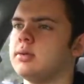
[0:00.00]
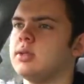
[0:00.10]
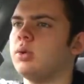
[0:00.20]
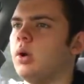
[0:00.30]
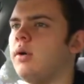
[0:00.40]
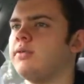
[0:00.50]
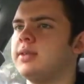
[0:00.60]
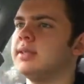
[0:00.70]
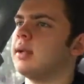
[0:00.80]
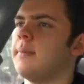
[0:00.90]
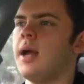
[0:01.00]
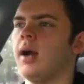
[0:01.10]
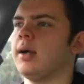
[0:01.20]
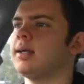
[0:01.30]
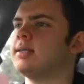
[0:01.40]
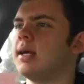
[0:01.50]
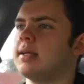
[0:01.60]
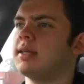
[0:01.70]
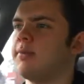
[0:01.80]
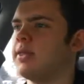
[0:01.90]
too often. America
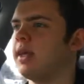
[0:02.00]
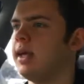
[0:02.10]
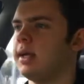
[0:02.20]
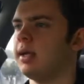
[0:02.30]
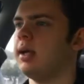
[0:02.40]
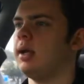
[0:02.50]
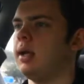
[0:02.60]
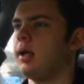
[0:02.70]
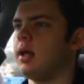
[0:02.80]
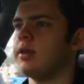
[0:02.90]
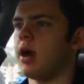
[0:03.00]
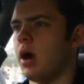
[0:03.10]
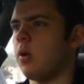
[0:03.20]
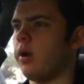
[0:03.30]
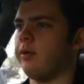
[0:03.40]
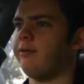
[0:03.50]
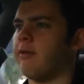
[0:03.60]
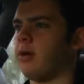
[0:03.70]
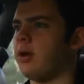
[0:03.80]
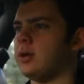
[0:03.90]
does something, the whole world
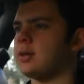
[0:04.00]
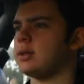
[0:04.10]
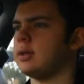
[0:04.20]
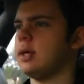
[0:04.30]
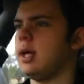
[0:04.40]
follows.